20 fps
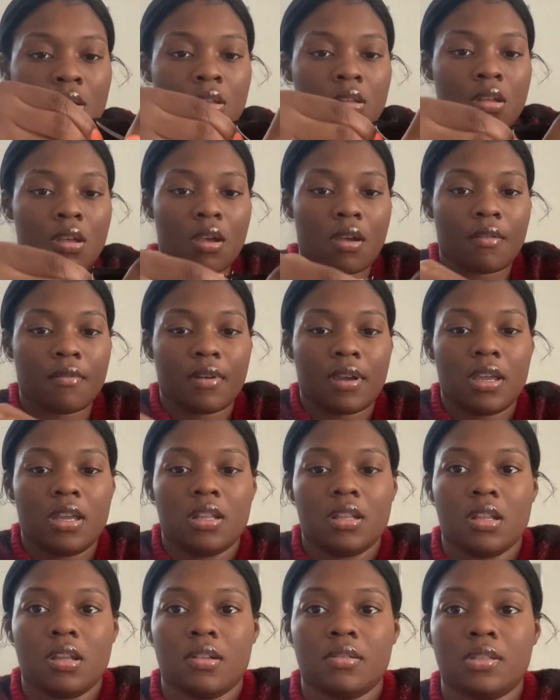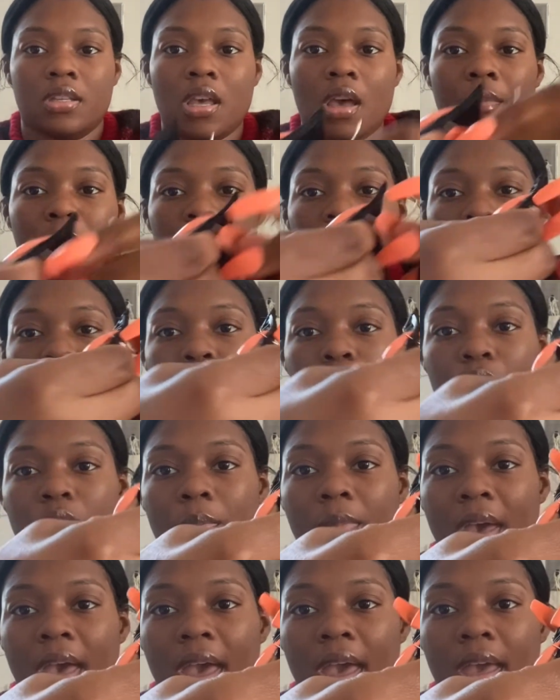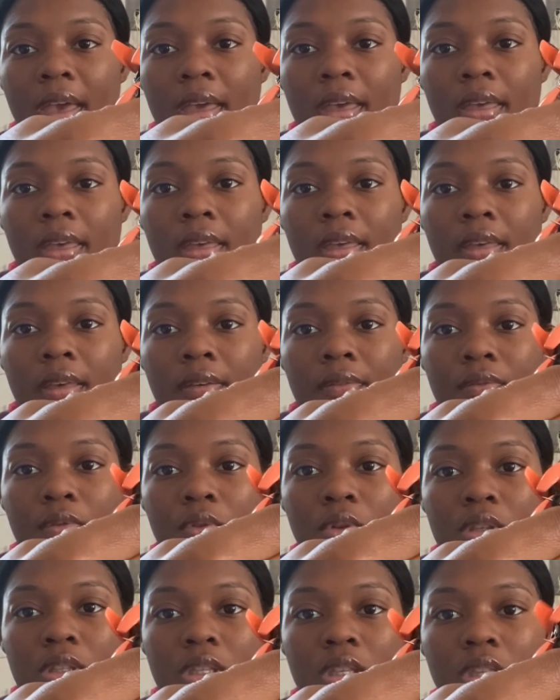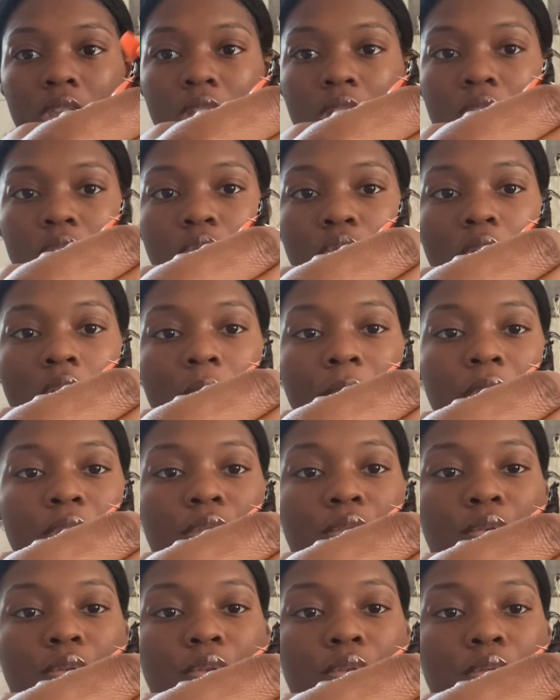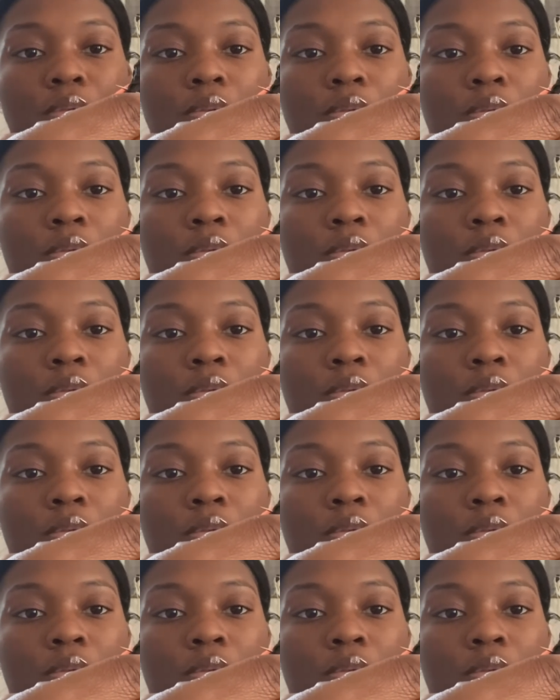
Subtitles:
All right, now it's coming in through the back. You can see the needle coming through.